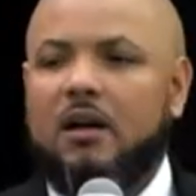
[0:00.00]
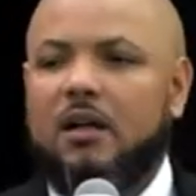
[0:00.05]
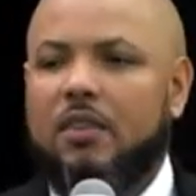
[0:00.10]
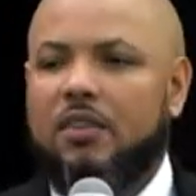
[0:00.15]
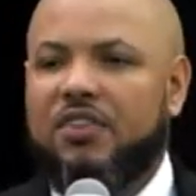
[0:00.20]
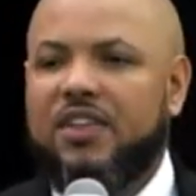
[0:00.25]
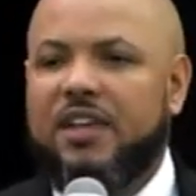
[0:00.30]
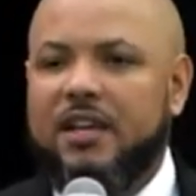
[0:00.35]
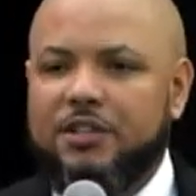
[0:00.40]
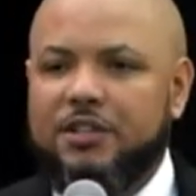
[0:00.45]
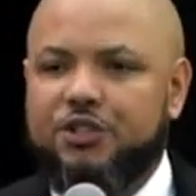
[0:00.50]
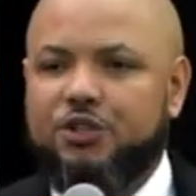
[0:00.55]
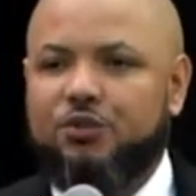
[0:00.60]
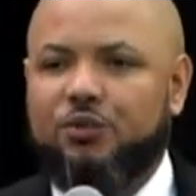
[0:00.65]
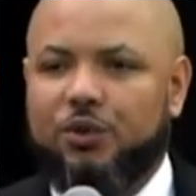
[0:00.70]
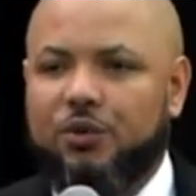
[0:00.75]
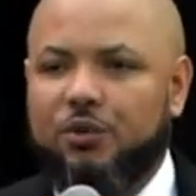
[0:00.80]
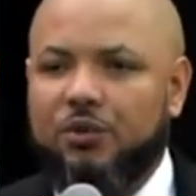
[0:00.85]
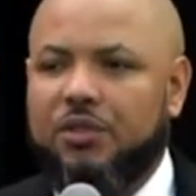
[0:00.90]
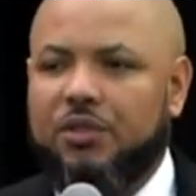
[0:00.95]
the
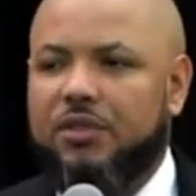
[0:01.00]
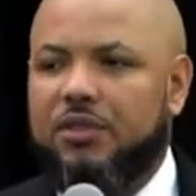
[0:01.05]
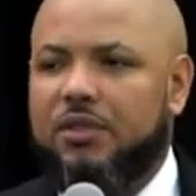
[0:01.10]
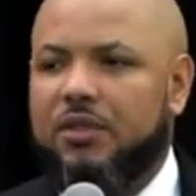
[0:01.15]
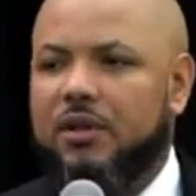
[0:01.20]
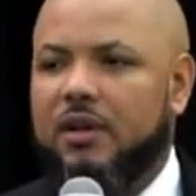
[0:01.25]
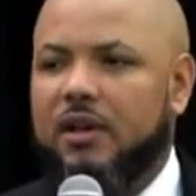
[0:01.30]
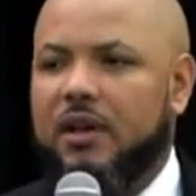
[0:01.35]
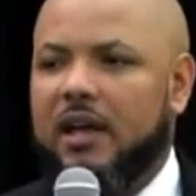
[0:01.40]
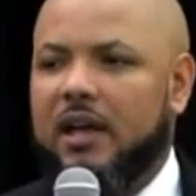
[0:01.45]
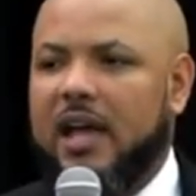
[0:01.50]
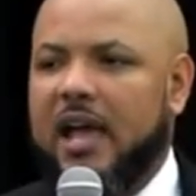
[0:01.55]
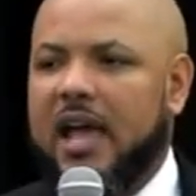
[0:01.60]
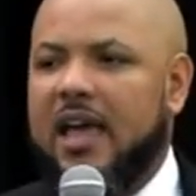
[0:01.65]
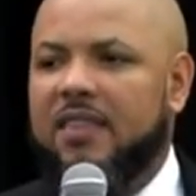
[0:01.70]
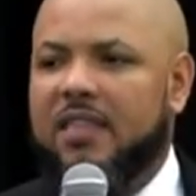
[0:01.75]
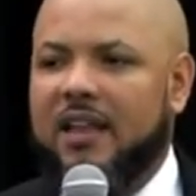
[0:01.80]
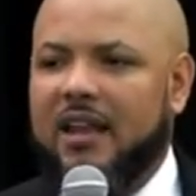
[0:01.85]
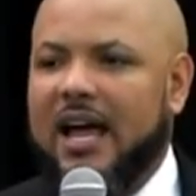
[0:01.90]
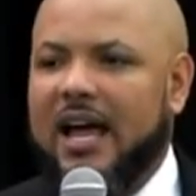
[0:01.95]
truth,
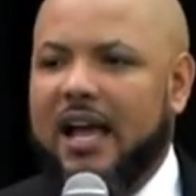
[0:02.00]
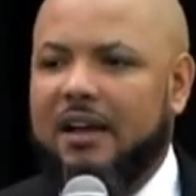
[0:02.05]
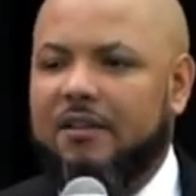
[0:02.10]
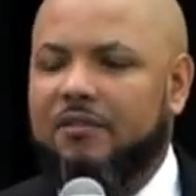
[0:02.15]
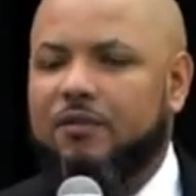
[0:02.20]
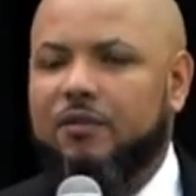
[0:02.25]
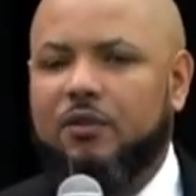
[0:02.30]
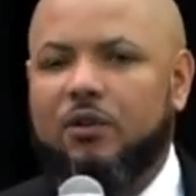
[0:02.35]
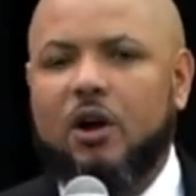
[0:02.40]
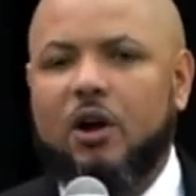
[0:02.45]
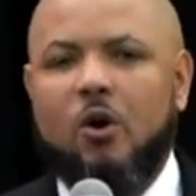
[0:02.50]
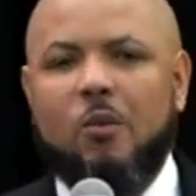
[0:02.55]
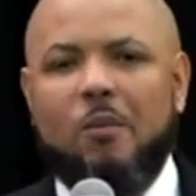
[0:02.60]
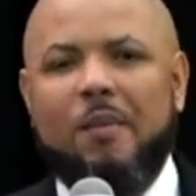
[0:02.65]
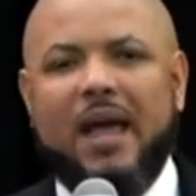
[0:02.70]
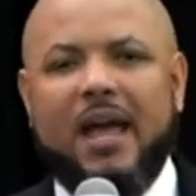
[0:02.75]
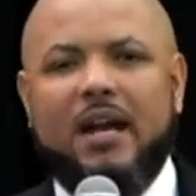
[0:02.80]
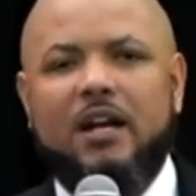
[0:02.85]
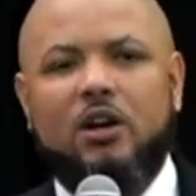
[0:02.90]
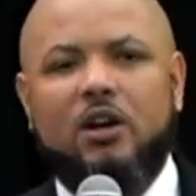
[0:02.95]
and the life. No
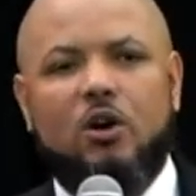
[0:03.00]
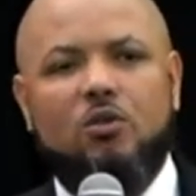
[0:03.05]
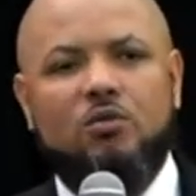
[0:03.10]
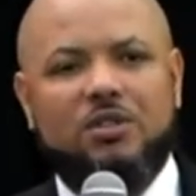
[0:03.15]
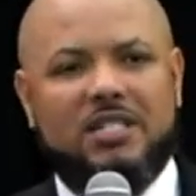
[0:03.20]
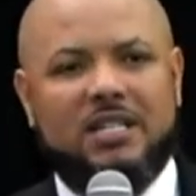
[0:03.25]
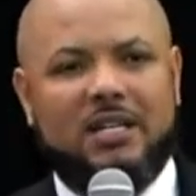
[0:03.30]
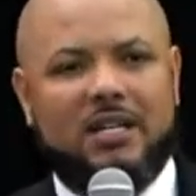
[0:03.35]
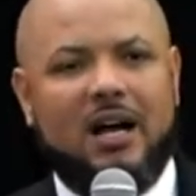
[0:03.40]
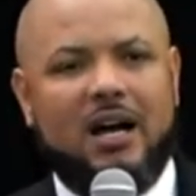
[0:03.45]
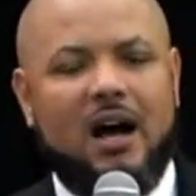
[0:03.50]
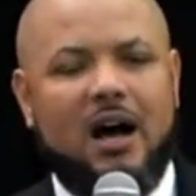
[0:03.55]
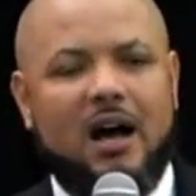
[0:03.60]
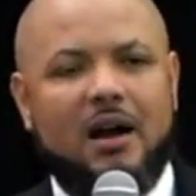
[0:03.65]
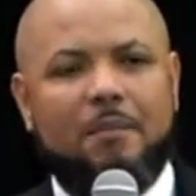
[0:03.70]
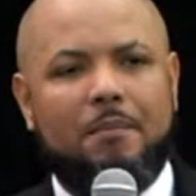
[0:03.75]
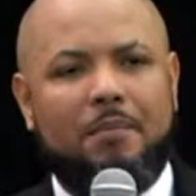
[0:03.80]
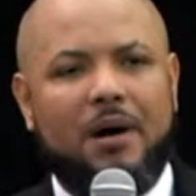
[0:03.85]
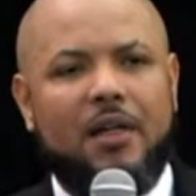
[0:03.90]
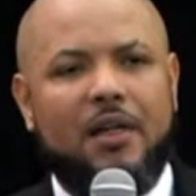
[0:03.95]
man goes to
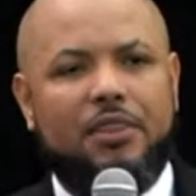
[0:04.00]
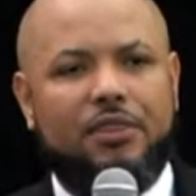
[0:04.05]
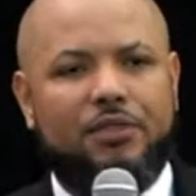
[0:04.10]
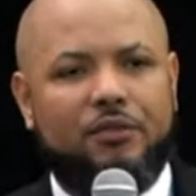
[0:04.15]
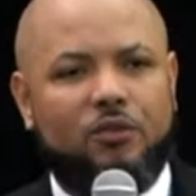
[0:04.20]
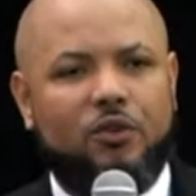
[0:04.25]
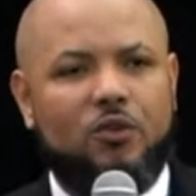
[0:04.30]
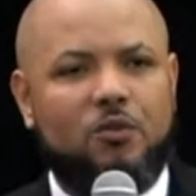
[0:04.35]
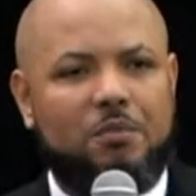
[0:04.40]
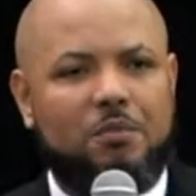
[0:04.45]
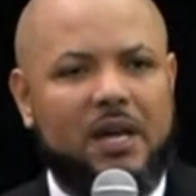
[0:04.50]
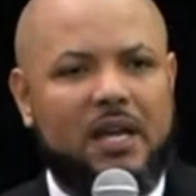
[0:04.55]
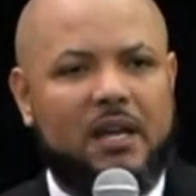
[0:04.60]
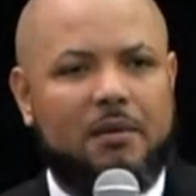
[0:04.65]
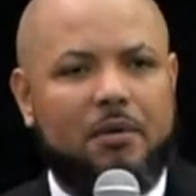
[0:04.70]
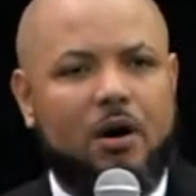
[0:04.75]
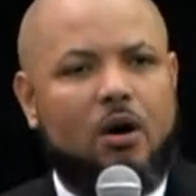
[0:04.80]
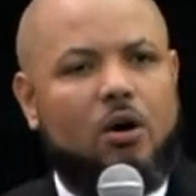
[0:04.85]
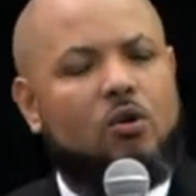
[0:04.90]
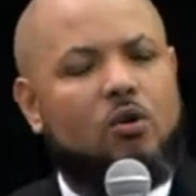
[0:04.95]
God but through me.
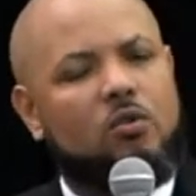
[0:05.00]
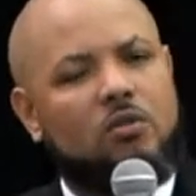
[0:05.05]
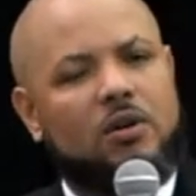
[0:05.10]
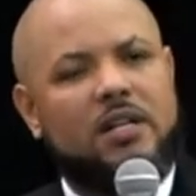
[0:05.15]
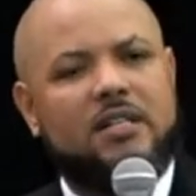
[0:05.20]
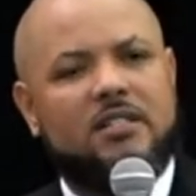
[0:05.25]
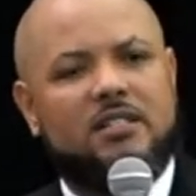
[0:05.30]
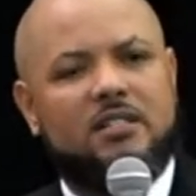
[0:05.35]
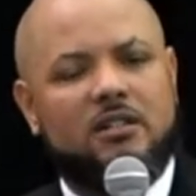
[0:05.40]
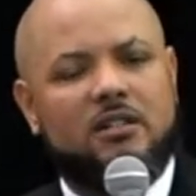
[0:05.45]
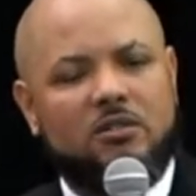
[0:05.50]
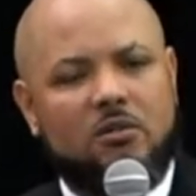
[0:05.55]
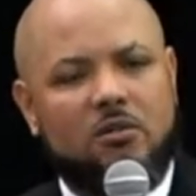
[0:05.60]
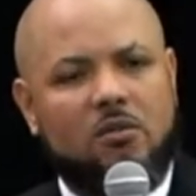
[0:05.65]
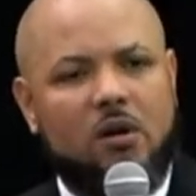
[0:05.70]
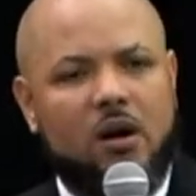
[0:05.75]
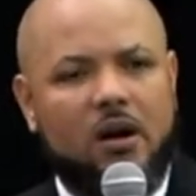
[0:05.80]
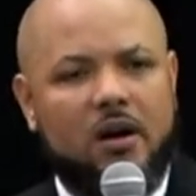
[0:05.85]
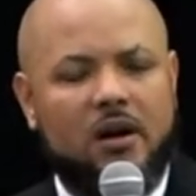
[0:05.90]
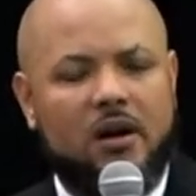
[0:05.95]
Behold, he's the
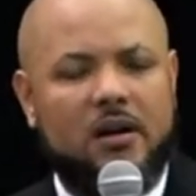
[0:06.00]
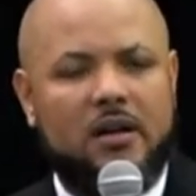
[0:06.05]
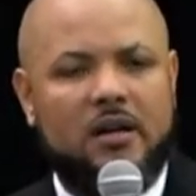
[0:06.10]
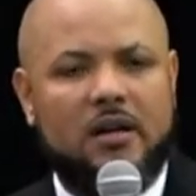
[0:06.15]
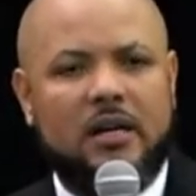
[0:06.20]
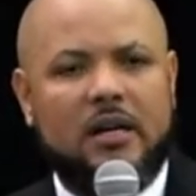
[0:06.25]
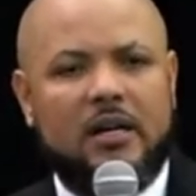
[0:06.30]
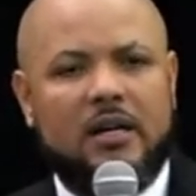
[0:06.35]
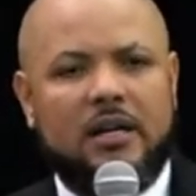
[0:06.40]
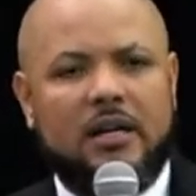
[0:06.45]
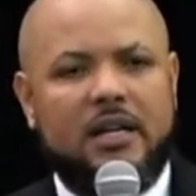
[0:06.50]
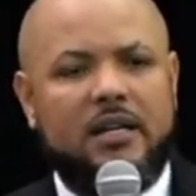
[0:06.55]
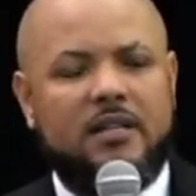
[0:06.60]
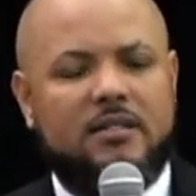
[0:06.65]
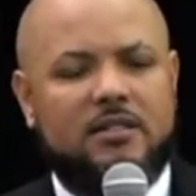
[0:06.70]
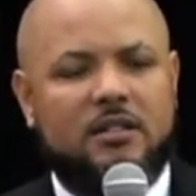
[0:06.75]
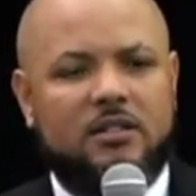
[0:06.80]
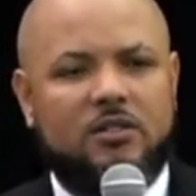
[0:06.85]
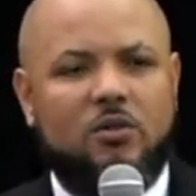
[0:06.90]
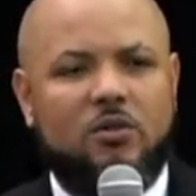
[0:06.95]
door. He's
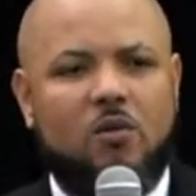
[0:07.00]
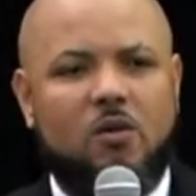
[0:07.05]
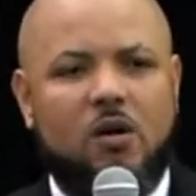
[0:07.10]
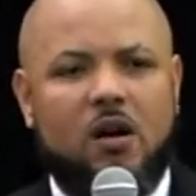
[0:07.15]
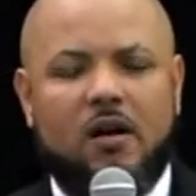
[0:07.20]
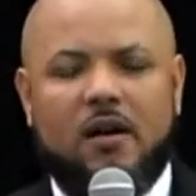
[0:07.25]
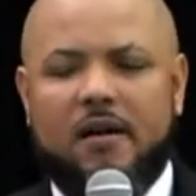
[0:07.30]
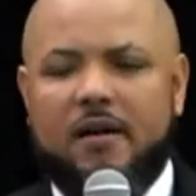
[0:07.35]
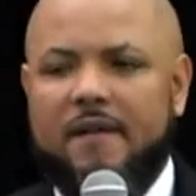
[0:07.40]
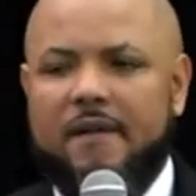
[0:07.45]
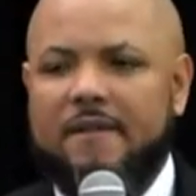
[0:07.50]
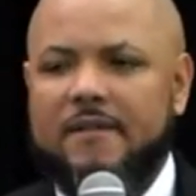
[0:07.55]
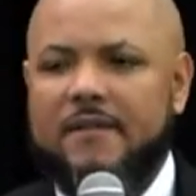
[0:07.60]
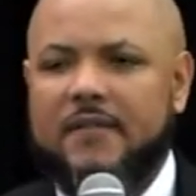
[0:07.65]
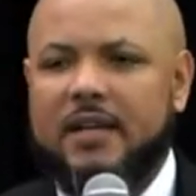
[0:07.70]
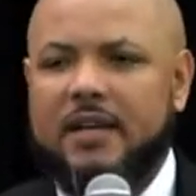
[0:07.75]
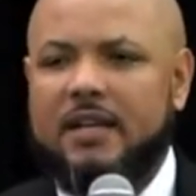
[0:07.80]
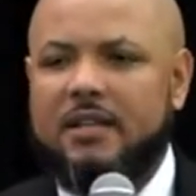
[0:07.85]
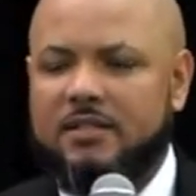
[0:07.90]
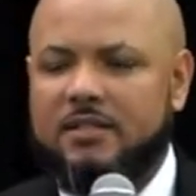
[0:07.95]
the door.
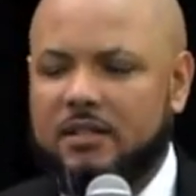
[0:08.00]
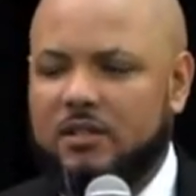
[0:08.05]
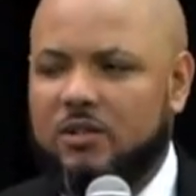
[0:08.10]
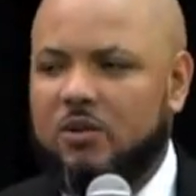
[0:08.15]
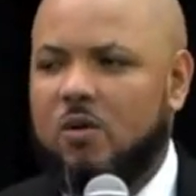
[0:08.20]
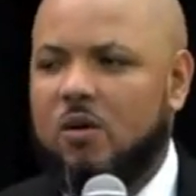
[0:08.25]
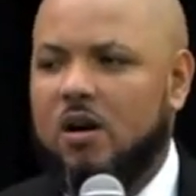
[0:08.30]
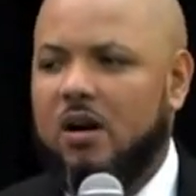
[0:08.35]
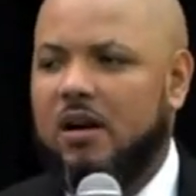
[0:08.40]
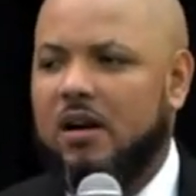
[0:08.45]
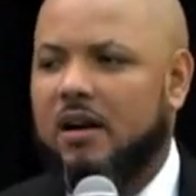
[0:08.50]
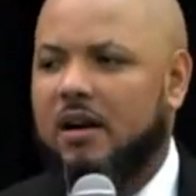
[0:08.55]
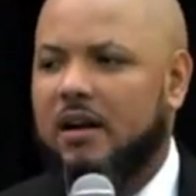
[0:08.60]
He's the door.